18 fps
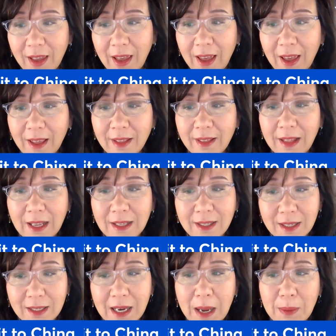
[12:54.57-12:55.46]
And
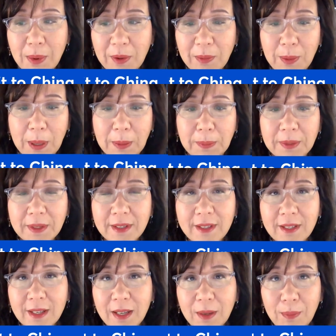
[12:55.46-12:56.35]
that's the type of
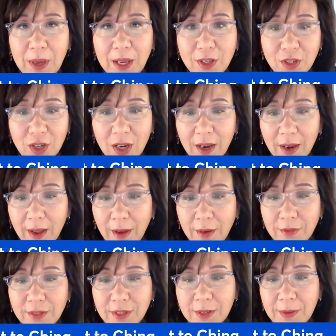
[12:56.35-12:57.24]
publicity Beijing
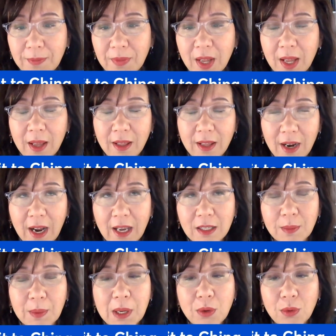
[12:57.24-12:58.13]
loves. There
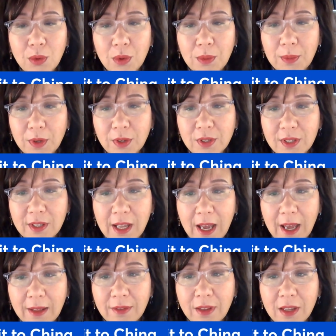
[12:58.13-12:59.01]
has been rumors
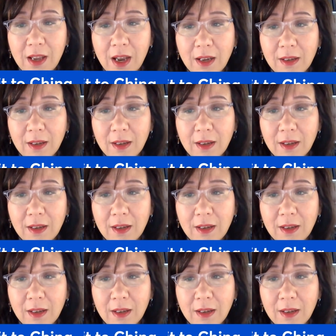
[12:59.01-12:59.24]
that the